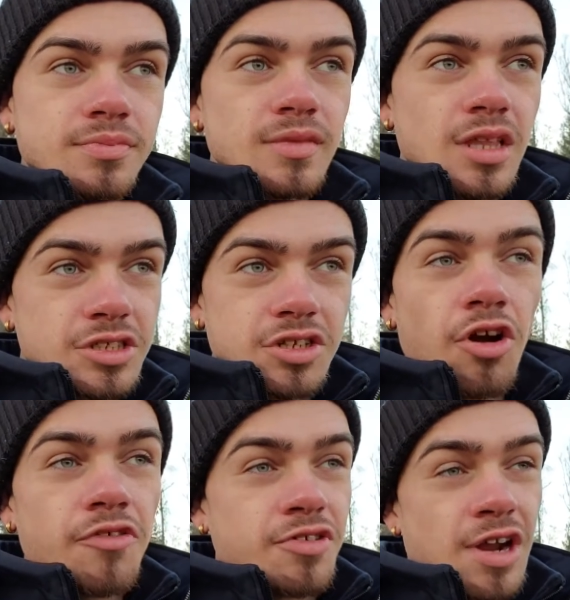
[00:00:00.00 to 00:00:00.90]
it's hard
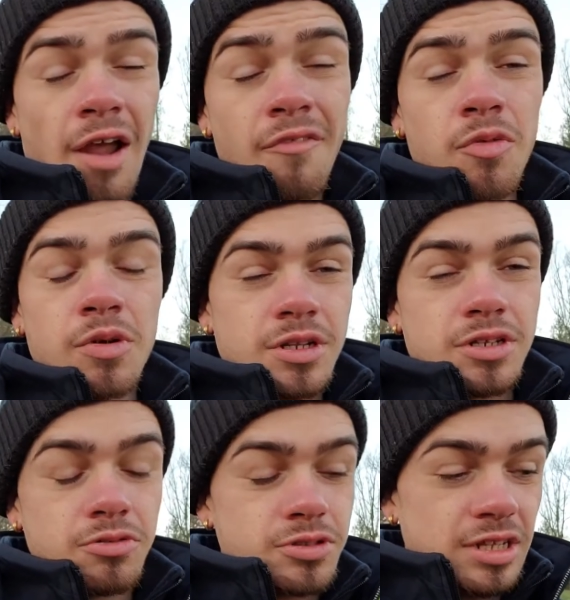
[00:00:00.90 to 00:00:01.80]
for everyone to do,
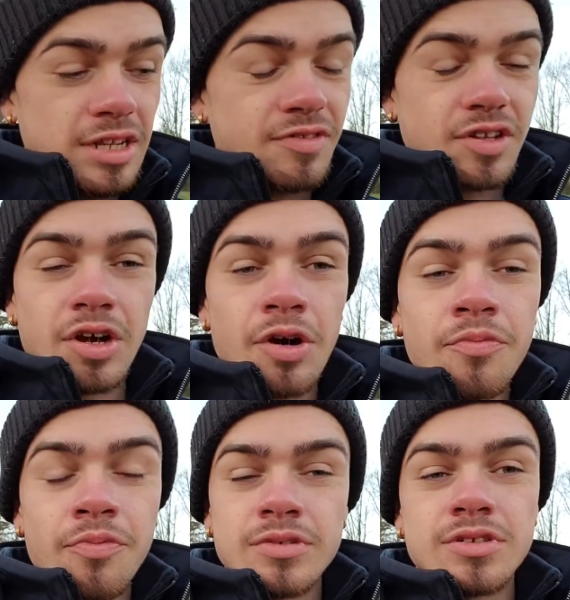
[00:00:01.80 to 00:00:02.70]
to leave their
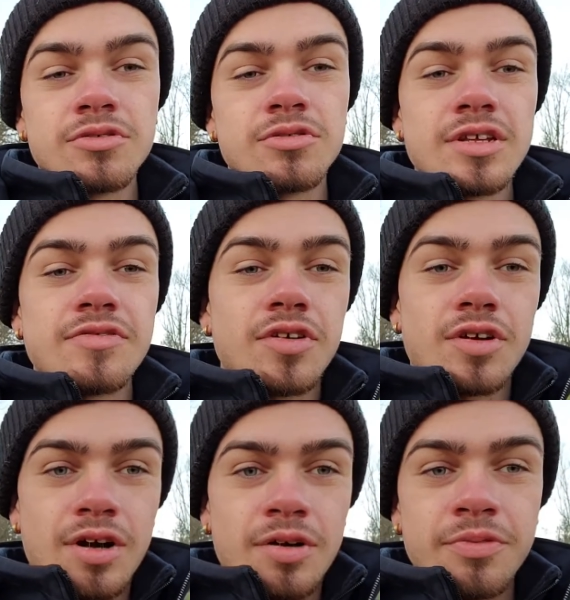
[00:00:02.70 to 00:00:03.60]

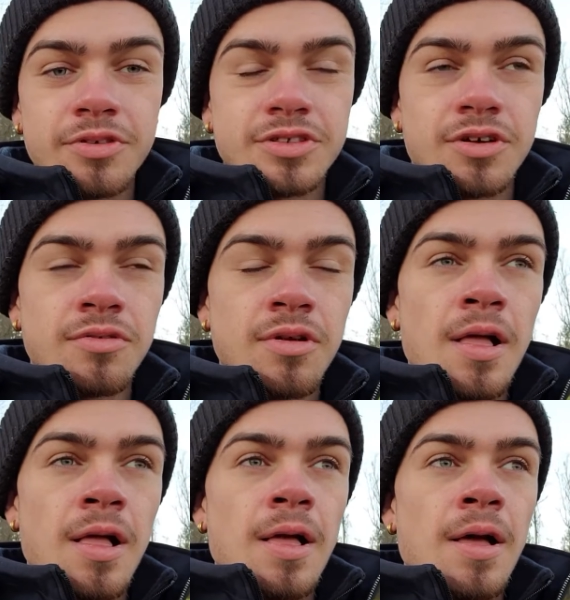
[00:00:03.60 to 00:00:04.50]
comfort zone,
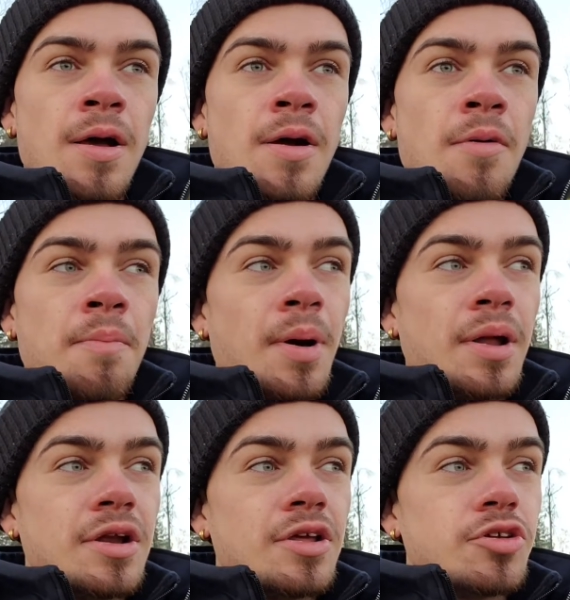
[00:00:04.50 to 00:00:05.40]
but
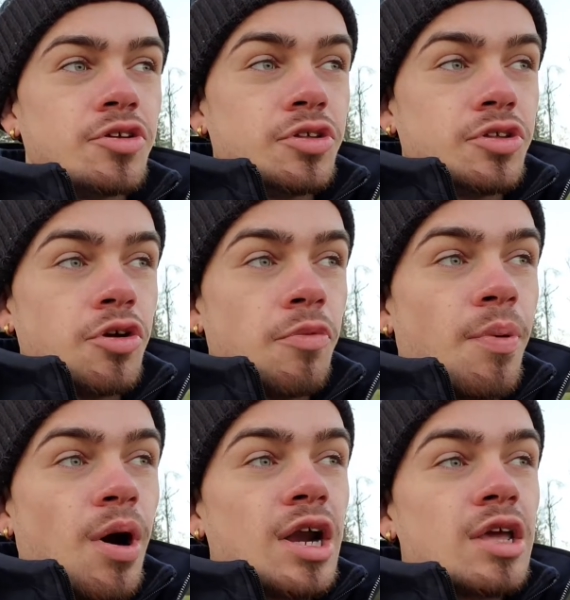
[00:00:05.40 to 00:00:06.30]
your
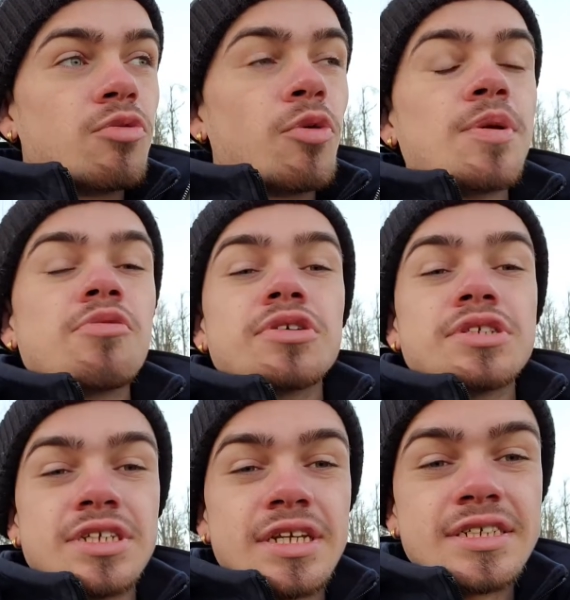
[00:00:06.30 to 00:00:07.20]
body will be
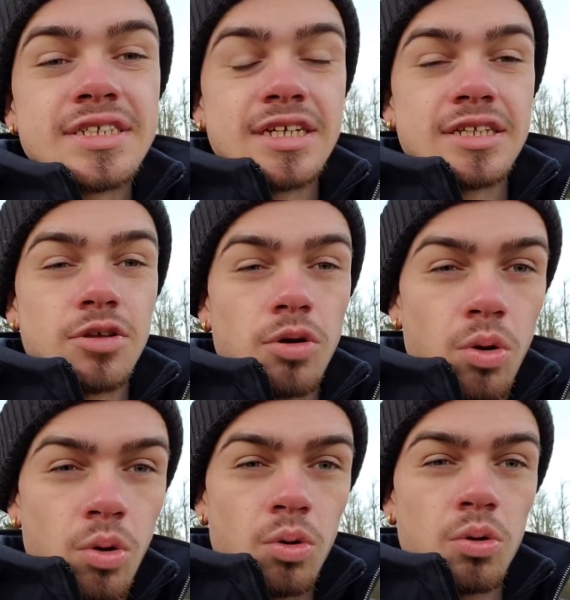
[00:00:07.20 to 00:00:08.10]
resisting it the
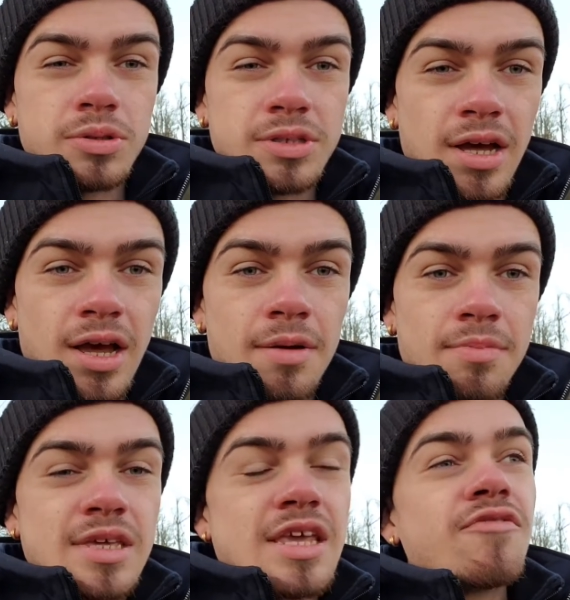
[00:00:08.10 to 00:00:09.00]
whole time.
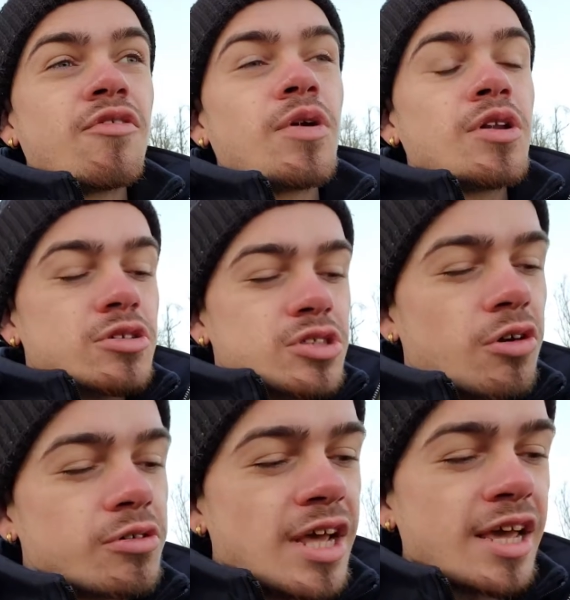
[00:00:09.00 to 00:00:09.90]
Even when you start
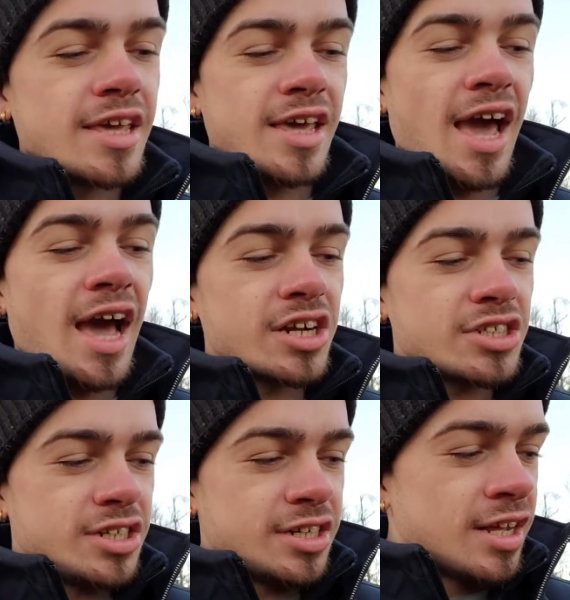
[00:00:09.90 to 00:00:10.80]
taking
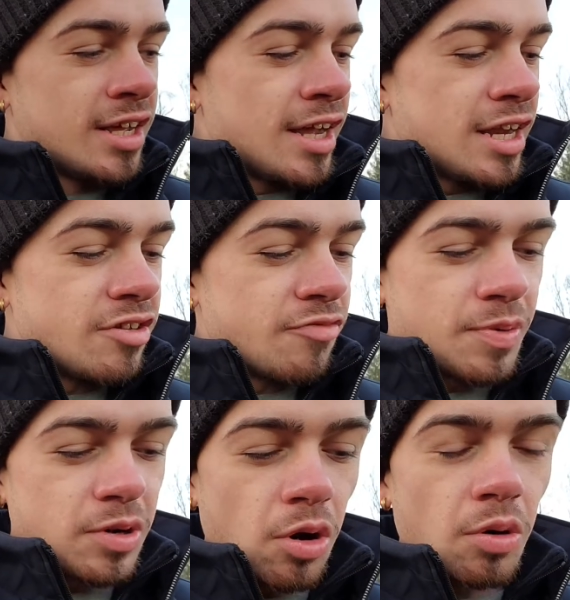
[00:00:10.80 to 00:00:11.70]
action and you've been
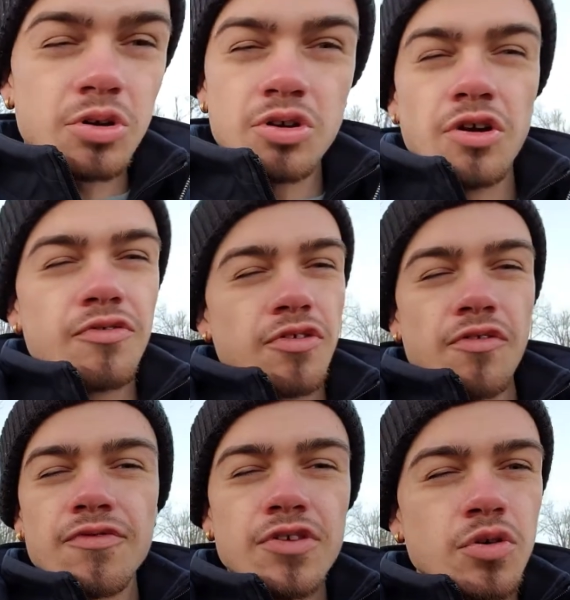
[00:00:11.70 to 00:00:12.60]
going good for a
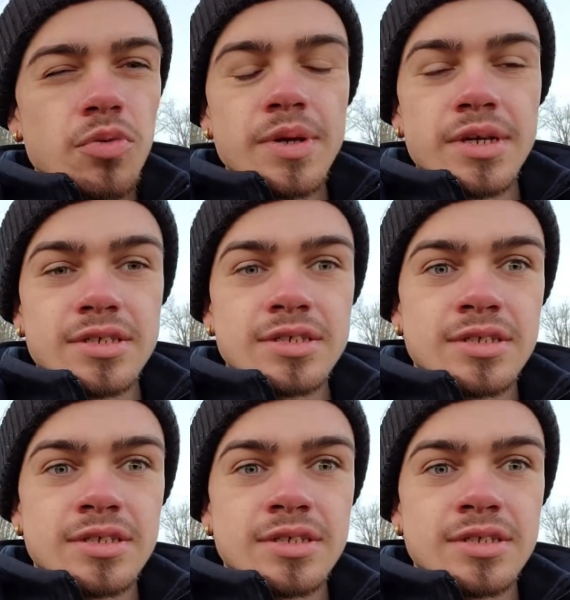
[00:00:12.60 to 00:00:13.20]
few weeks,